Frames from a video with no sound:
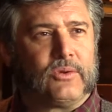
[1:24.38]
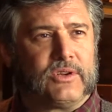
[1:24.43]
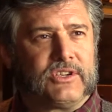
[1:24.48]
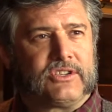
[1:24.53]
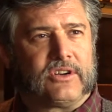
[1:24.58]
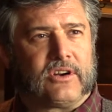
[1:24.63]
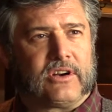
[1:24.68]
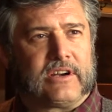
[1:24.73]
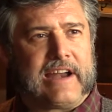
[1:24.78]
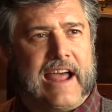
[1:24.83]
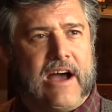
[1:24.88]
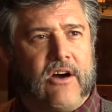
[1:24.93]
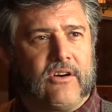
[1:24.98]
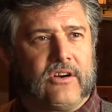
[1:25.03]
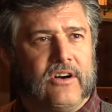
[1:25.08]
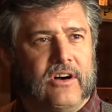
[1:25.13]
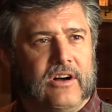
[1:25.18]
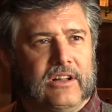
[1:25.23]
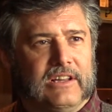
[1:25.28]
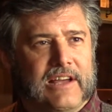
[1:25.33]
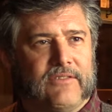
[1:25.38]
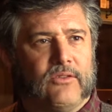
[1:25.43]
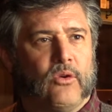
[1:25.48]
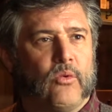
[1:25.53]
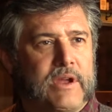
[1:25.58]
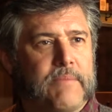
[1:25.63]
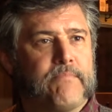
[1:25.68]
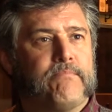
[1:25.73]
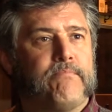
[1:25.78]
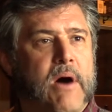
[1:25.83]
to a certain alcohol level,
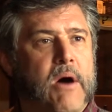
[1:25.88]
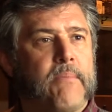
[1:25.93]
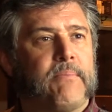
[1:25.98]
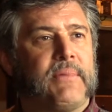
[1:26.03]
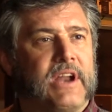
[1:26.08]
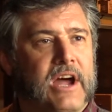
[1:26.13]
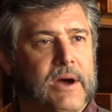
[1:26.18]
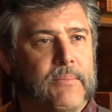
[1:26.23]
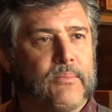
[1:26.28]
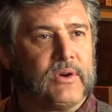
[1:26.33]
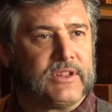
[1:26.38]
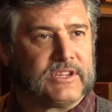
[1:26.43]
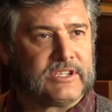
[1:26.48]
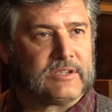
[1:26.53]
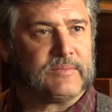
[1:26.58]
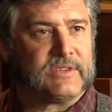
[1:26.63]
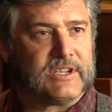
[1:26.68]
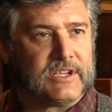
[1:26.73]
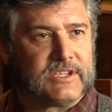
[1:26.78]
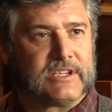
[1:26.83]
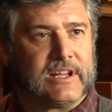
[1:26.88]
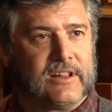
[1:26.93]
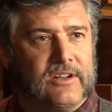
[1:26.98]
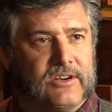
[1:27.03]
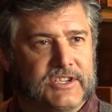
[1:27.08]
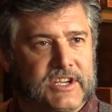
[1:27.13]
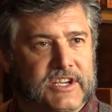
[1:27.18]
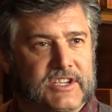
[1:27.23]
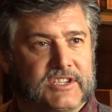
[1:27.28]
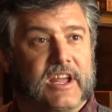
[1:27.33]
we bump it up with some
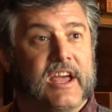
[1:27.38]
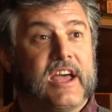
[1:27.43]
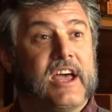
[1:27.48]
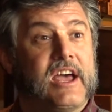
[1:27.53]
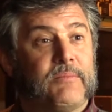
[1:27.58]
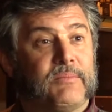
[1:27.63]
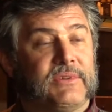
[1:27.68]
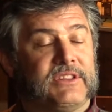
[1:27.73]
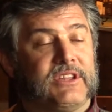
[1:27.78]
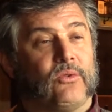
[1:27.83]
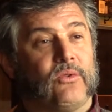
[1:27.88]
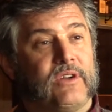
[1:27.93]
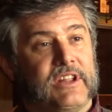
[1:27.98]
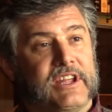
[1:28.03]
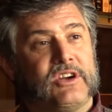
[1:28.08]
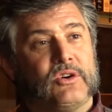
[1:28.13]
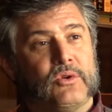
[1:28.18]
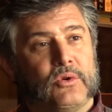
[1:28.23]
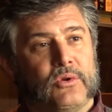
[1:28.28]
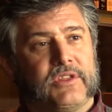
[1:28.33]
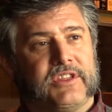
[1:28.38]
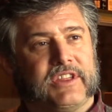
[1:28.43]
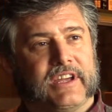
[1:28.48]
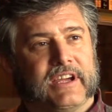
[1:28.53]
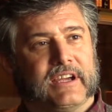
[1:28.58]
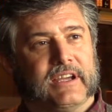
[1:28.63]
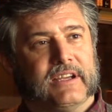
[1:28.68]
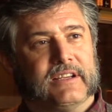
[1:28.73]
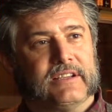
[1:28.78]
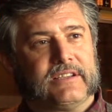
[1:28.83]
distiller's yeast. But the really cool
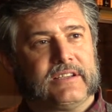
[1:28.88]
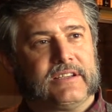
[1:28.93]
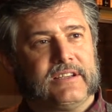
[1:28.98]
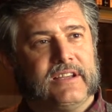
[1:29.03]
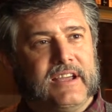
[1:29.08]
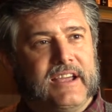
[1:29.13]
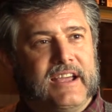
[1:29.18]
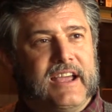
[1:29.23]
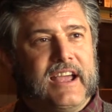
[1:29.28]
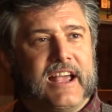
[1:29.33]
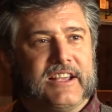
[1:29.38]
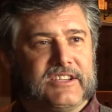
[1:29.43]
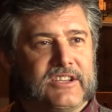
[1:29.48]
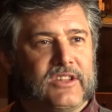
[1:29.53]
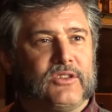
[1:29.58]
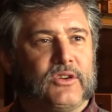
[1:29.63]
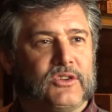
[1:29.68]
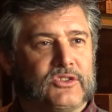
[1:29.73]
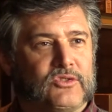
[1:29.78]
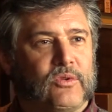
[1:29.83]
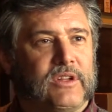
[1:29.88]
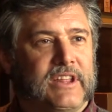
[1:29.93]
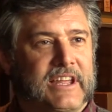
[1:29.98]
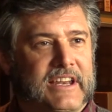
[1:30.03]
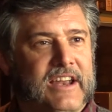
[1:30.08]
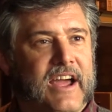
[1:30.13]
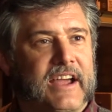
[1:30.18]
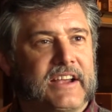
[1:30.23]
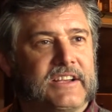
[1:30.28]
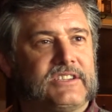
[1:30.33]
thing is that those really
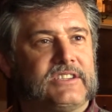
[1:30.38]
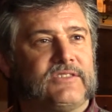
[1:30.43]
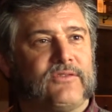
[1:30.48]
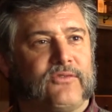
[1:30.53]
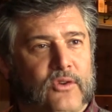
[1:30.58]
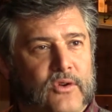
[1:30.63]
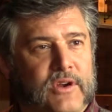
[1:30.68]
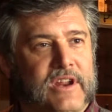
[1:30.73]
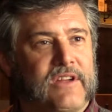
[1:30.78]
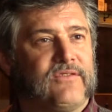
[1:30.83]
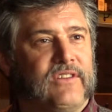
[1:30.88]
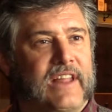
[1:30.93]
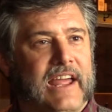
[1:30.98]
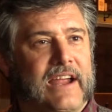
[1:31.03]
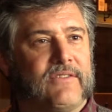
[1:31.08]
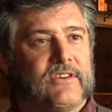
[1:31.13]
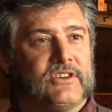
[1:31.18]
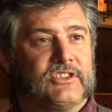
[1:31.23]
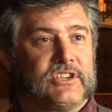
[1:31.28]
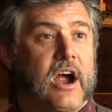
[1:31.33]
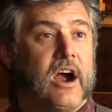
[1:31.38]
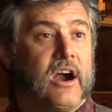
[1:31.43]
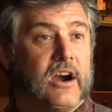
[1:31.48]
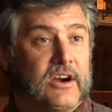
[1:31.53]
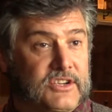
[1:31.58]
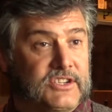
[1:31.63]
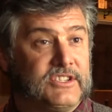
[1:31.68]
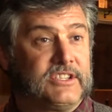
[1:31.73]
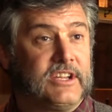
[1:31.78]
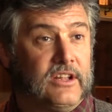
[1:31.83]
nice fruity flavors
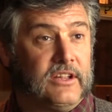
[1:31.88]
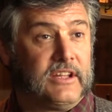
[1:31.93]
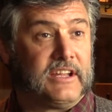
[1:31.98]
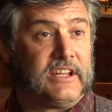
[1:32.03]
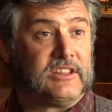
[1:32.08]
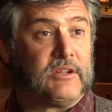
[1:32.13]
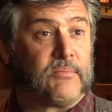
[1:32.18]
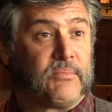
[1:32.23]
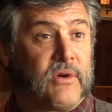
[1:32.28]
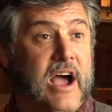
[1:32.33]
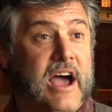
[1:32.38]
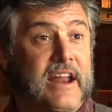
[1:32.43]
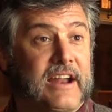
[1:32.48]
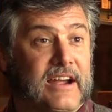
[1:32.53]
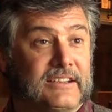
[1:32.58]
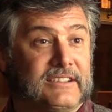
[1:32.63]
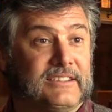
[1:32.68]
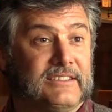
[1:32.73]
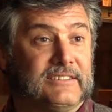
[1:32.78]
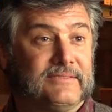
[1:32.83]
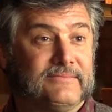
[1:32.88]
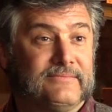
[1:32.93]
are still in the product.